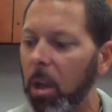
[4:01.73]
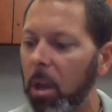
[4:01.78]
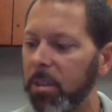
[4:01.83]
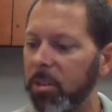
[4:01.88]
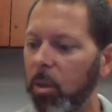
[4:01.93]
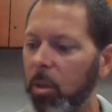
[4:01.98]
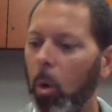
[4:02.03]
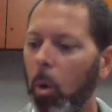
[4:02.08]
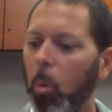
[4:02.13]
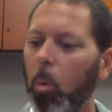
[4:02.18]

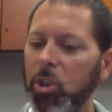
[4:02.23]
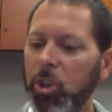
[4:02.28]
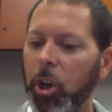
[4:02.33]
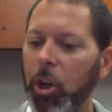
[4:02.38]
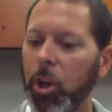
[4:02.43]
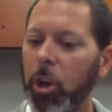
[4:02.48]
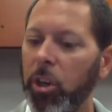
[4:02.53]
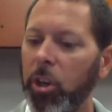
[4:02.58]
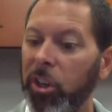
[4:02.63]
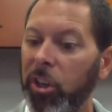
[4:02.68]
So what you're
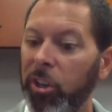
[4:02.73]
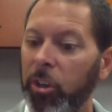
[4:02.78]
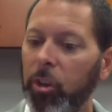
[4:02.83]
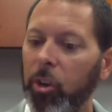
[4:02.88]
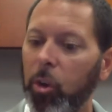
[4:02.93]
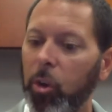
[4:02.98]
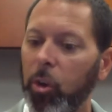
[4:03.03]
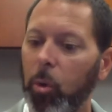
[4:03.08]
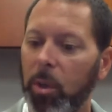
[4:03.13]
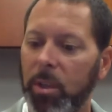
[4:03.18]
going to need to
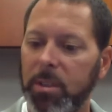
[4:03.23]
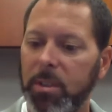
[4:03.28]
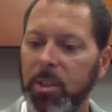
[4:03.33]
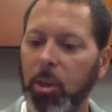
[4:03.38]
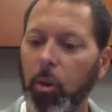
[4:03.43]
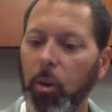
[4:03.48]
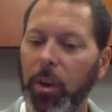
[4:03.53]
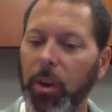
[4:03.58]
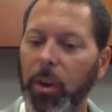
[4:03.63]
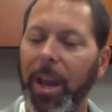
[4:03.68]
do is
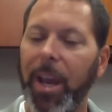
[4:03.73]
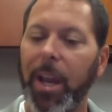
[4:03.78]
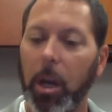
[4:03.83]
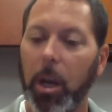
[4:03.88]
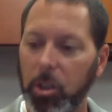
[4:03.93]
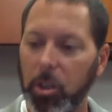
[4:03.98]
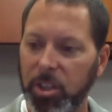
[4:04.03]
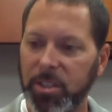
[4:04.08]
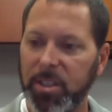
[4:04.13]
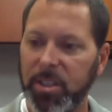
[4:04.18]
create
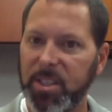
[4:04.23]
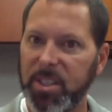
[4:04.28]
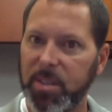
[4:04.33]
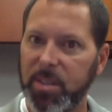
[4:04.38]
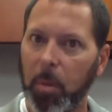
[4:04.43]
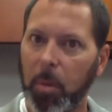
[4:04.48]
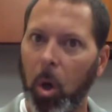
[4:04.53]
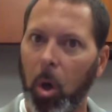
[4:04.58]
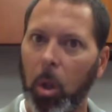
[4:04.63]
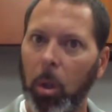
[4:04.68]
just a
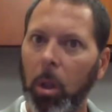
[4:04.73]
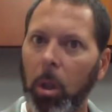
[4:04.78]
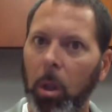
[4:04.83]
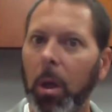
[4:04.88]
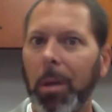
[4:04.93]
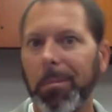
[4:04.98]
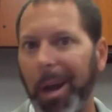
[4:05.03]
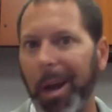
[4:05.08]
small,